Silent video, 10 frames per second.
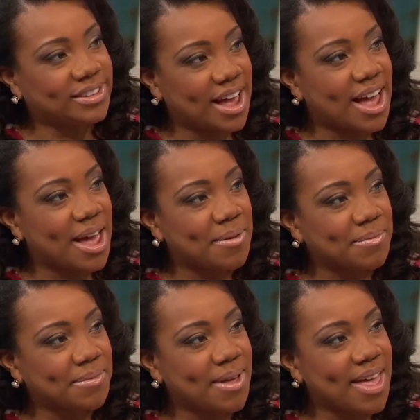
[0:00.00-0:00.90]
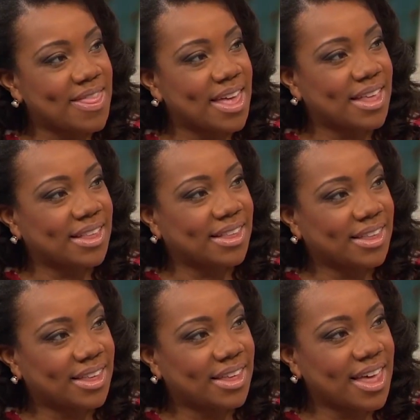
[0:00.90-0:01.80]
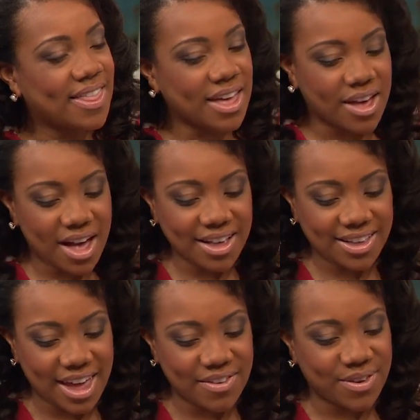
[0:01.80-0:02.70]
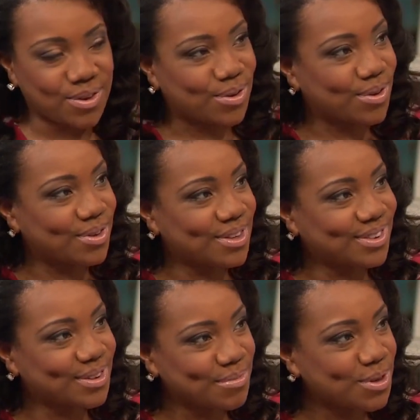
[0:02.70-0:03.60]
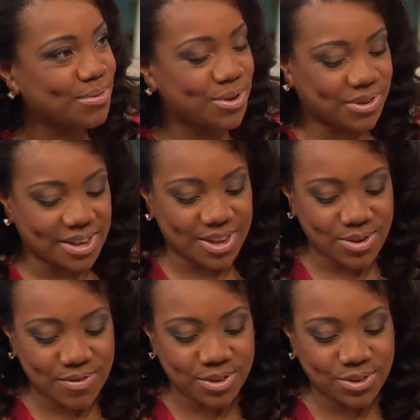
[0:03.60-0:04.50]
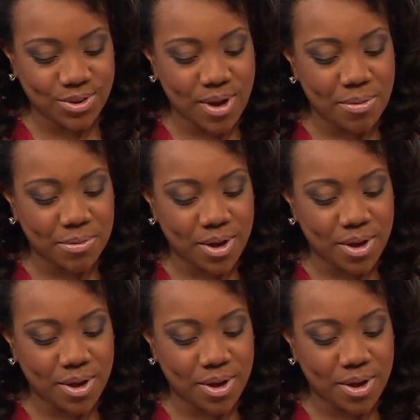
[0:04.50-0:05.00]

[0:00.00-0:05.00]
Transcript: time. 14 then, years. And then God gave you some new music, and you have this new album